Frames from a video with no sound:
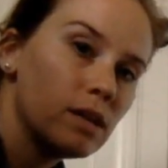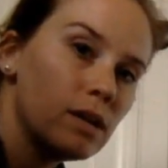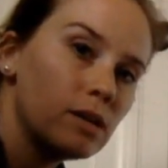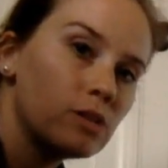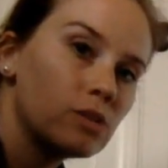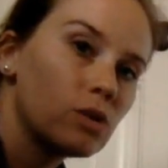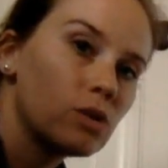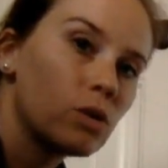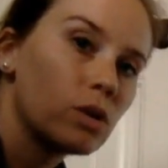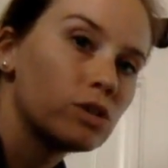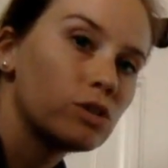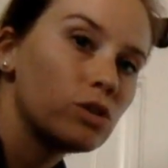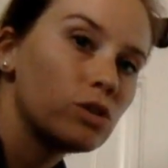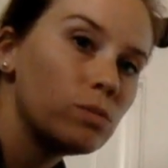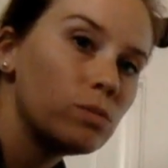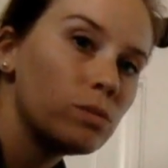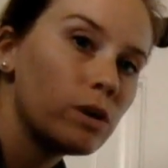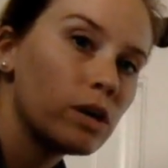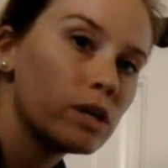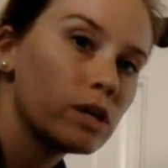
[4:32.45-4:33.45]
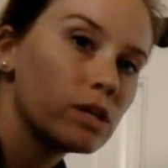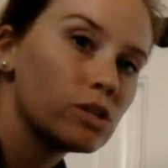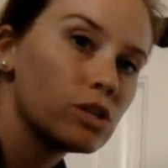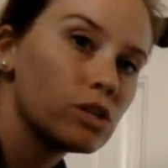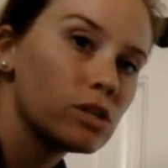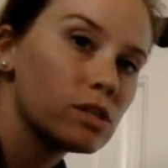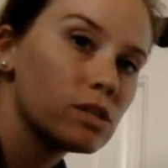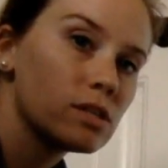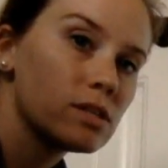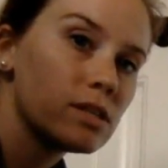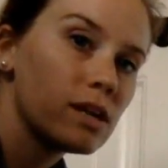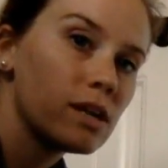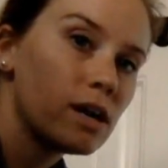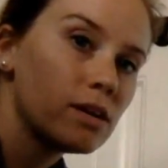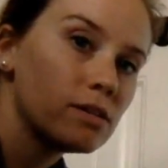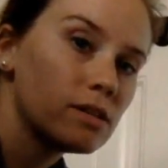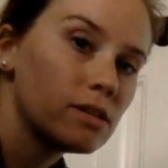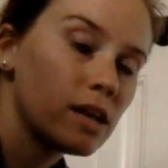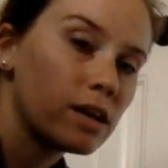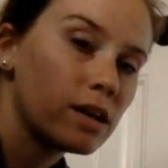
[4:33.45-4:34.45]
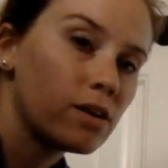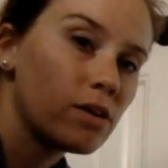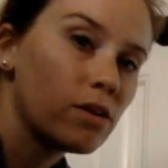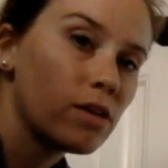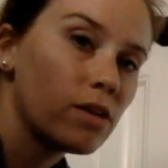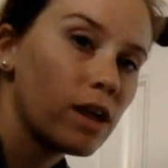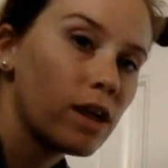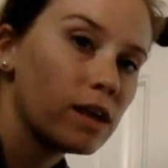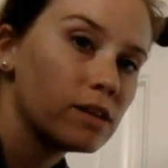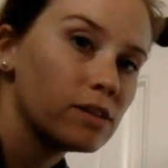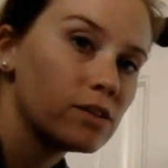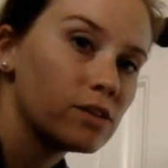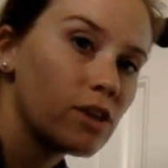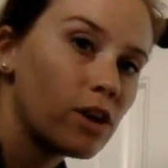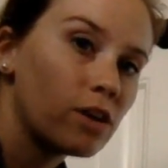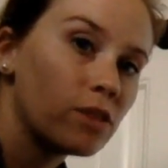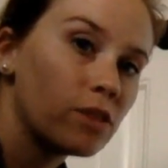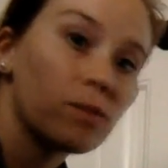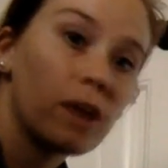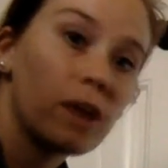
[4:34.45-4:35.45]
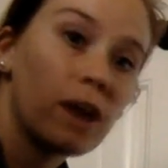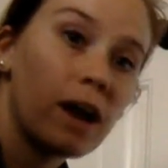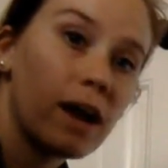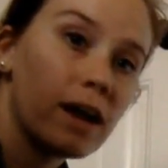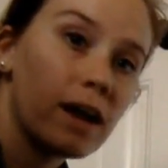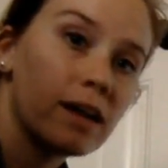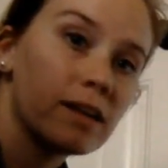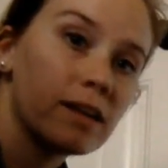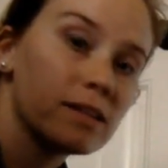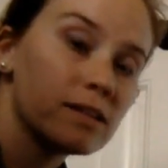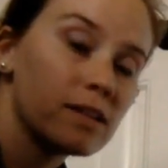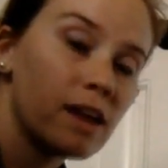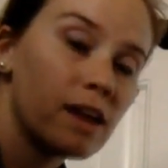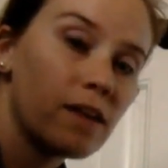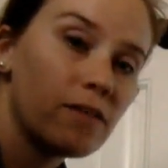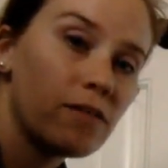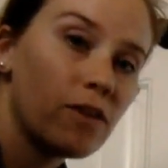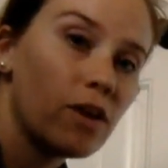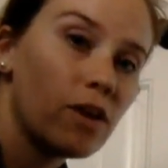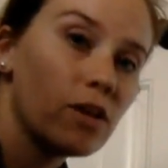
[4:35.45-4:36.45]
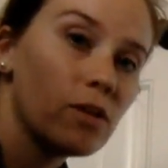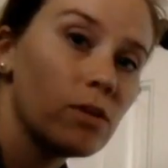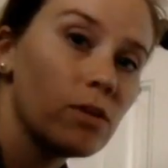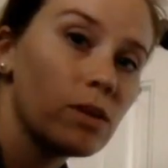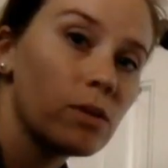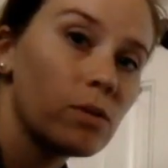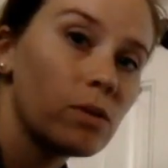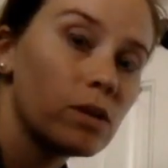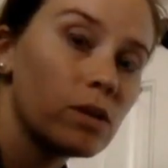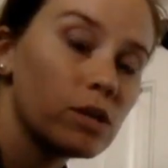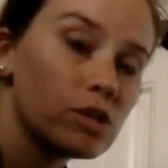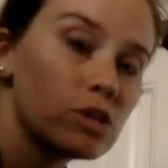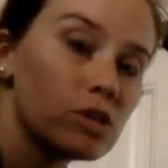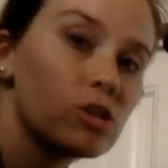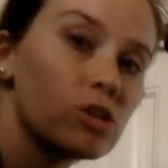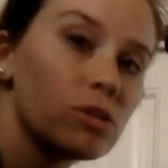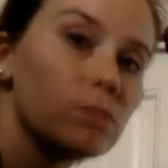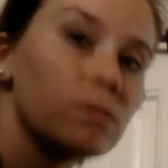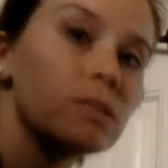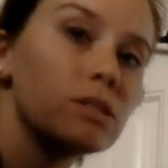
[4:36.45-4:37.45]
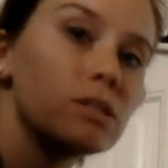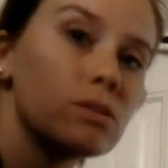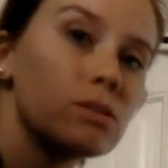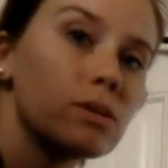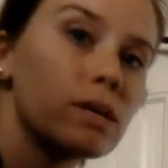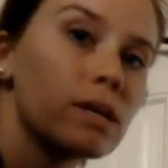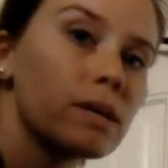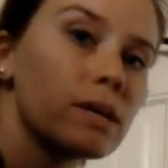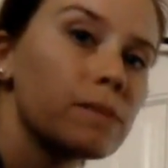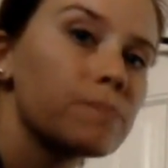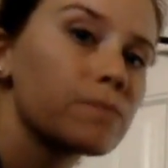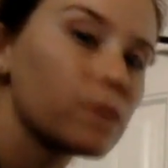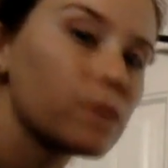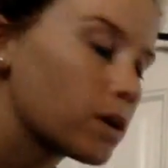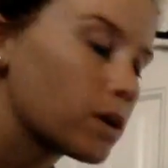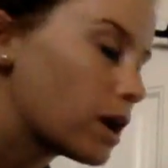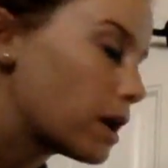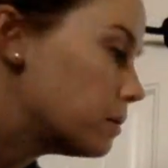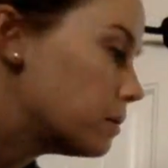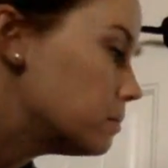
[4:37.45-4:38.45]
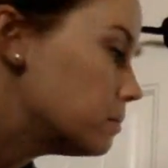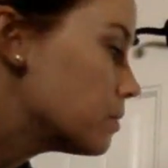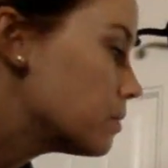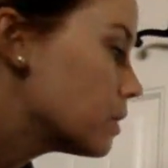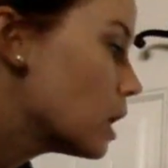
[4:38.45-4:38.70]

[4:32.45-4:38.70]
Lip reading: So a tumor is just a cell cycle that has gone awry and is not following what it should be doing. Okay,